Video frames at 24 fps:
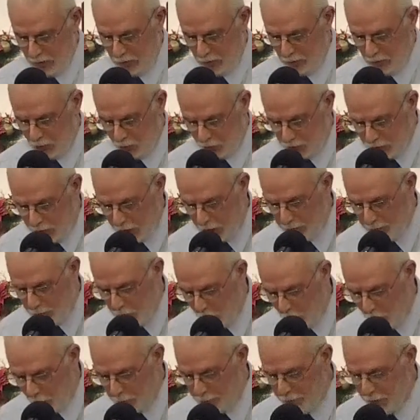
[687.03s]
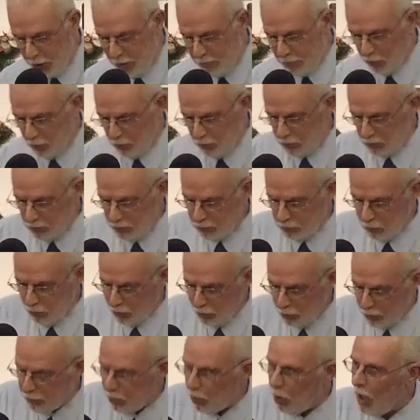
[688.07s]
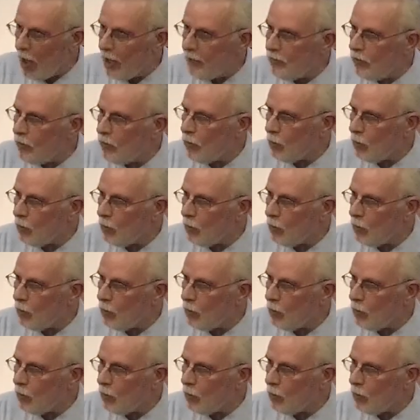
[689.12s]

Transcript: we'll see poor people were deprived of